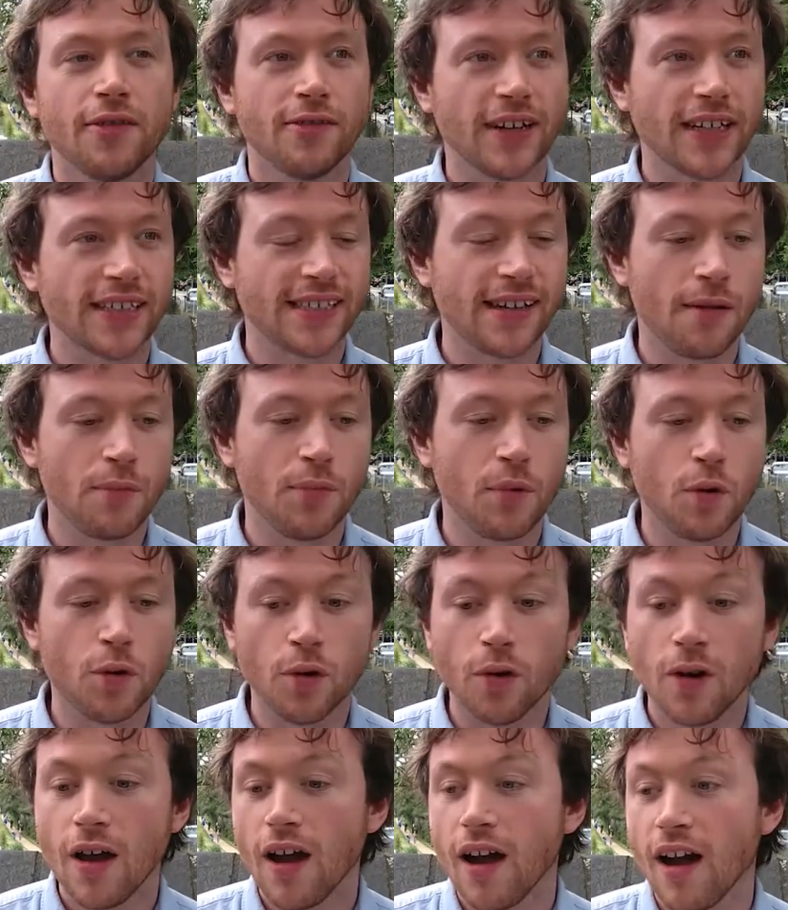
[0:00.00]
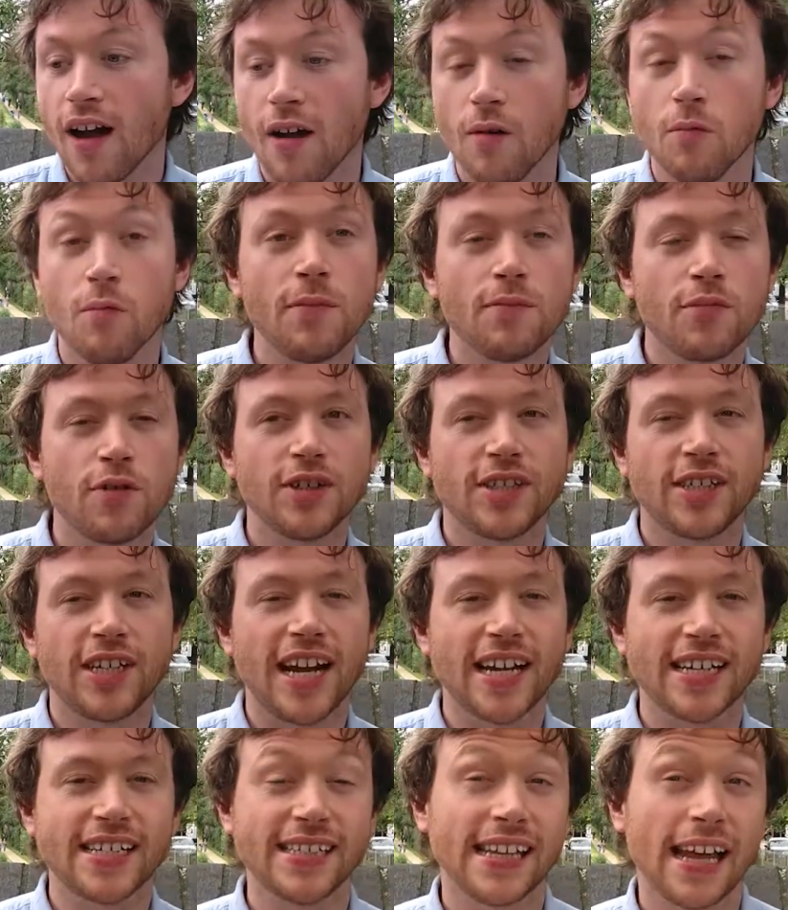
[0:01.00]
For example, one
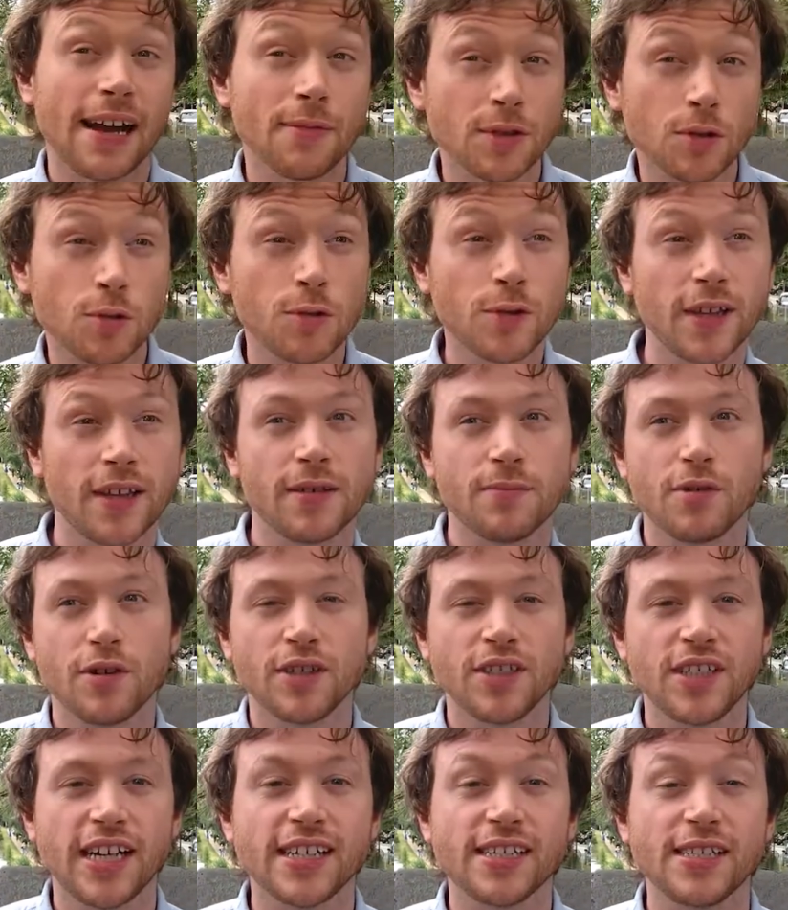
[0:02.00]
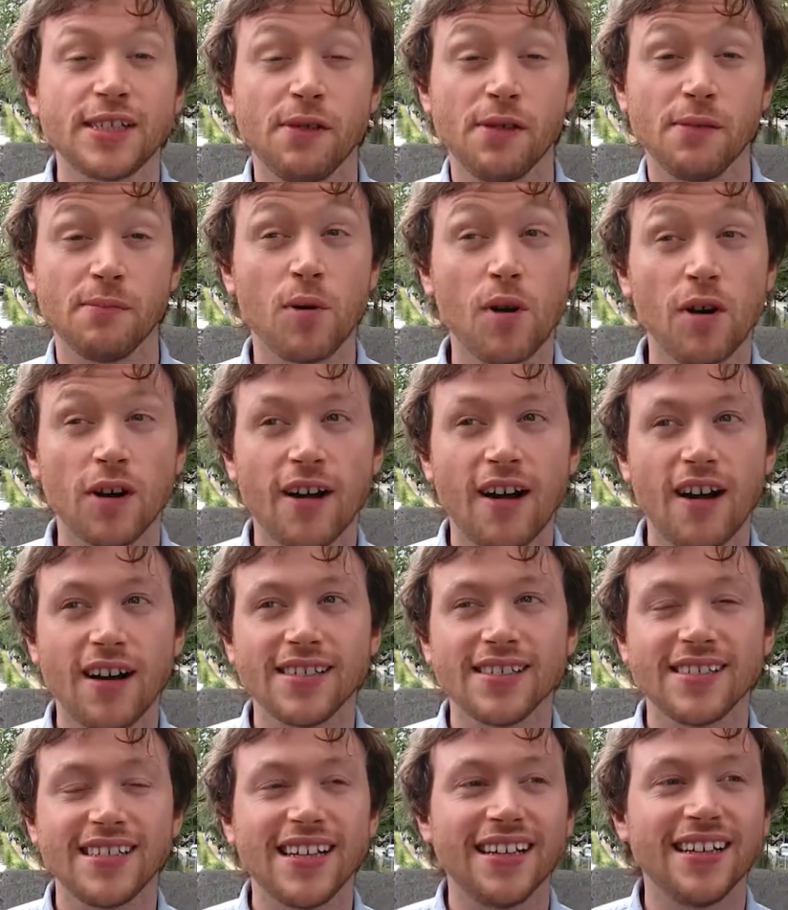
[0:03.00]
project has helped all the other projects doing
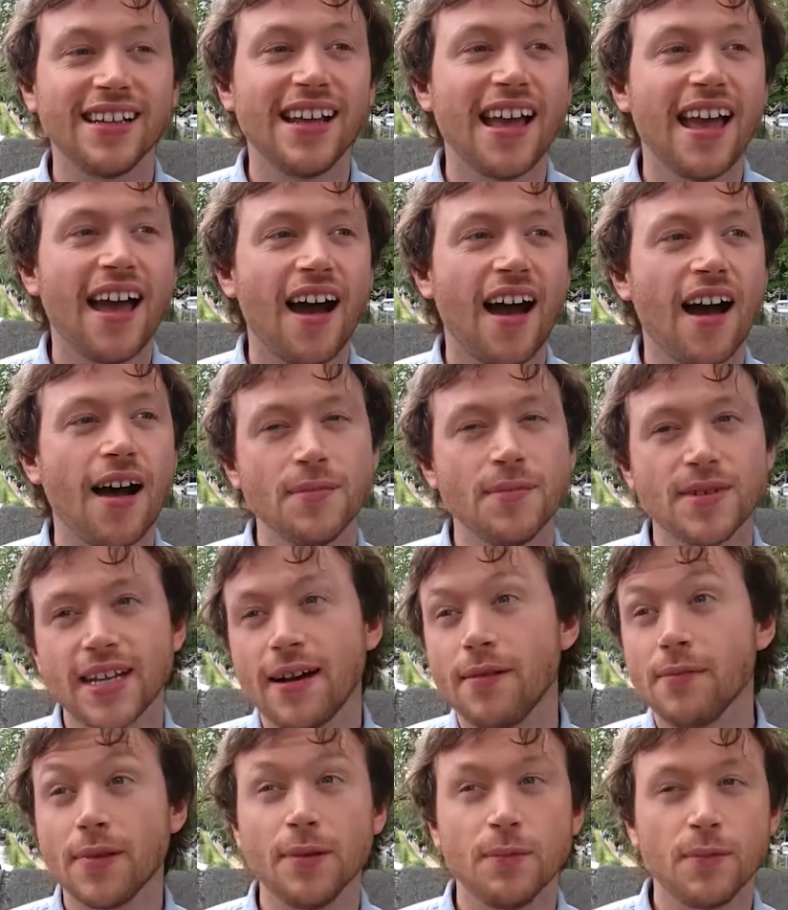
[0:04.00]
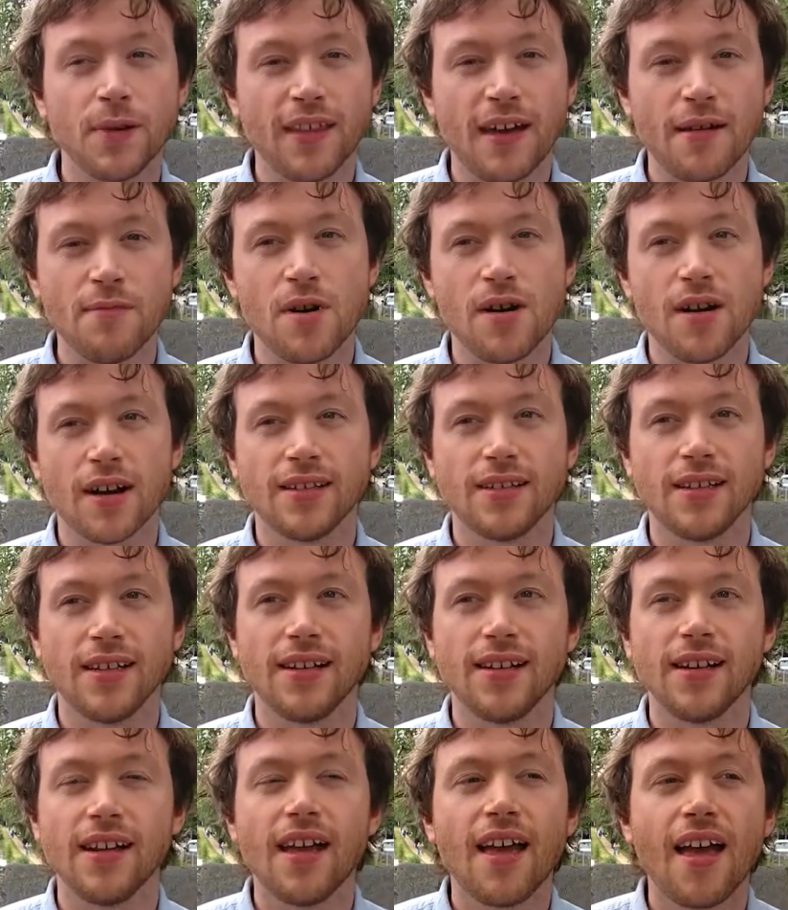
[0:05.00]
podcasting to help them with their
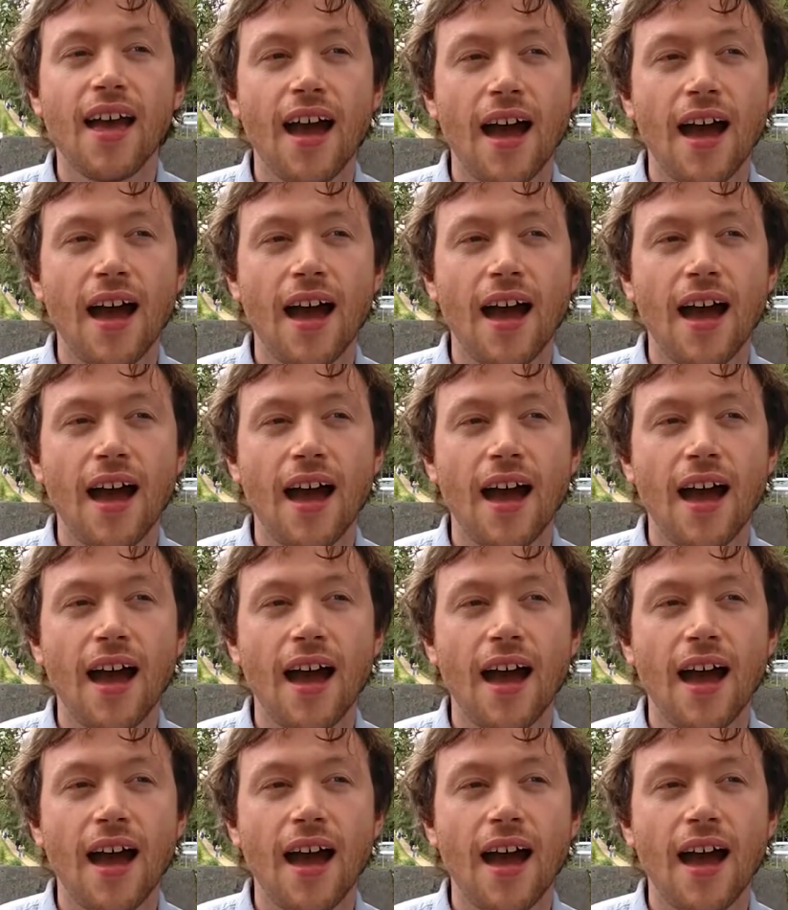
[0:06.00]
marketing.